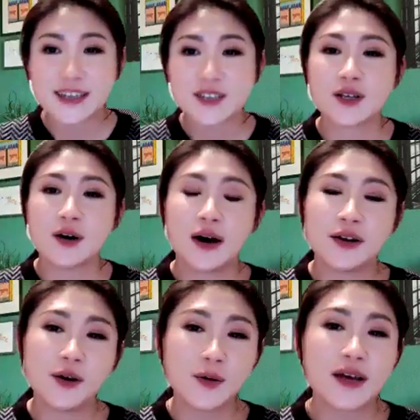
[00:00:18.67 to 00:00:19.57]
So I
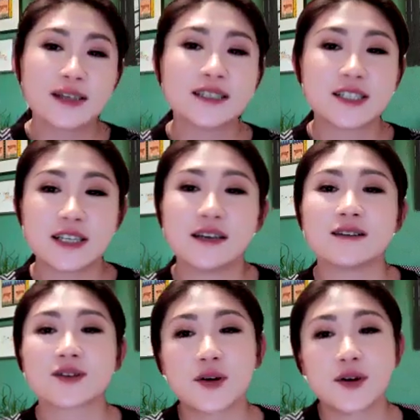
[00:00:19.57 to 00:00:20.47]
know that she
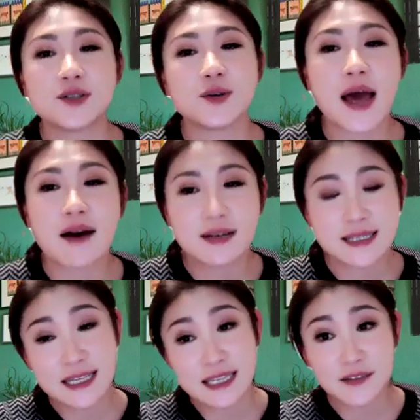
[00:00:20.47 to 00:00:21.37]
is going to have a
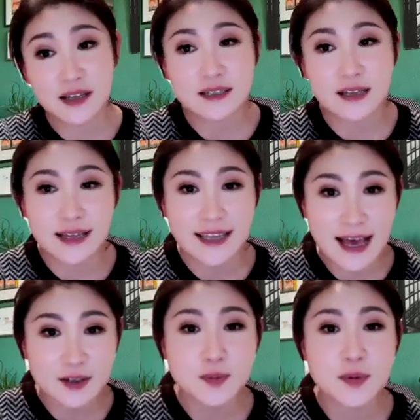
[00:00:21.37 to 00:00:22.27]
significant
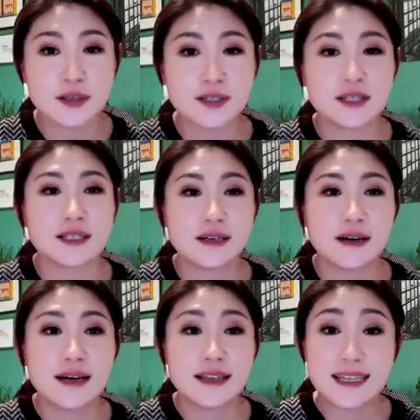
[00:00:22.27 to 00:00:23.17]
announcement
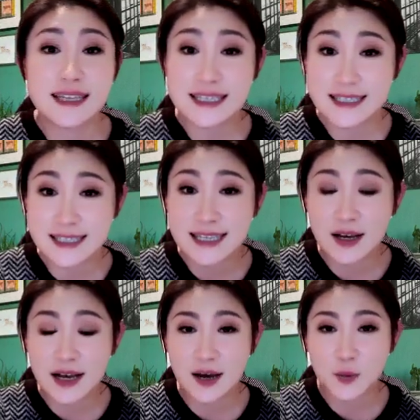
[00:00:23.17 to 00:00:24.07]
this
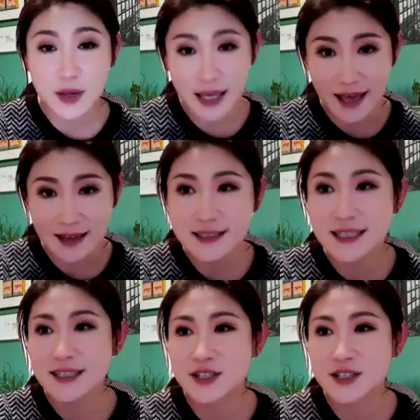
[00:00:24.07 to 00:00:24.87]
weekend,